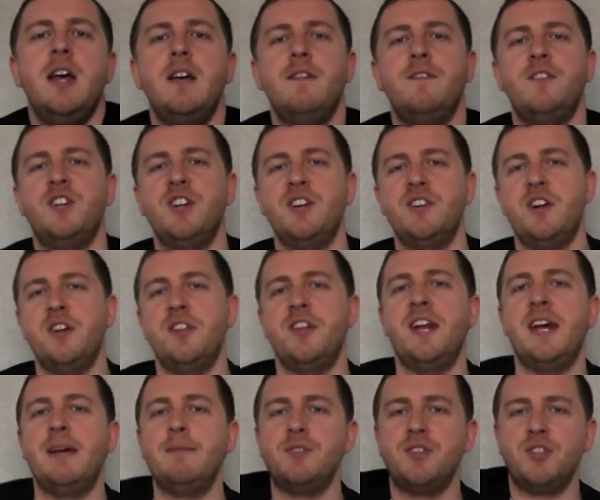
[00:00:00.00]
If you don't know the
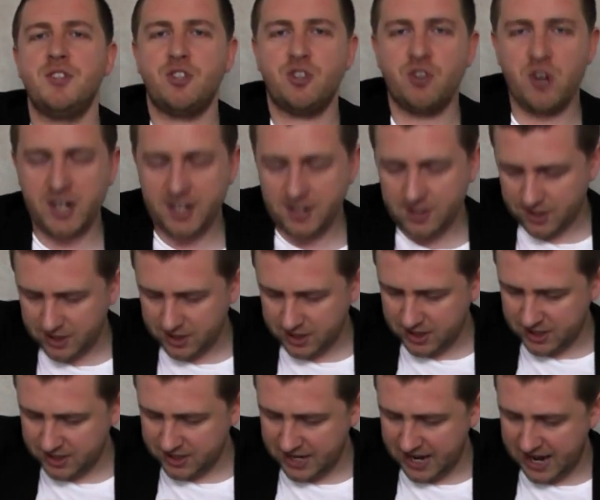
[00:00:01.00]
names of the strings,
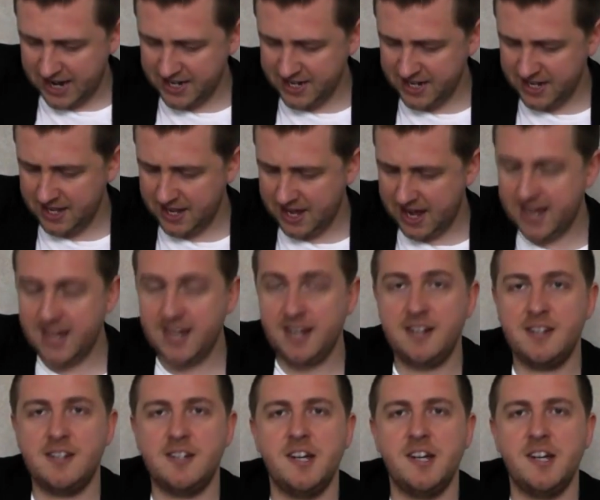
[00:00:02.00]
it's Eddie, A,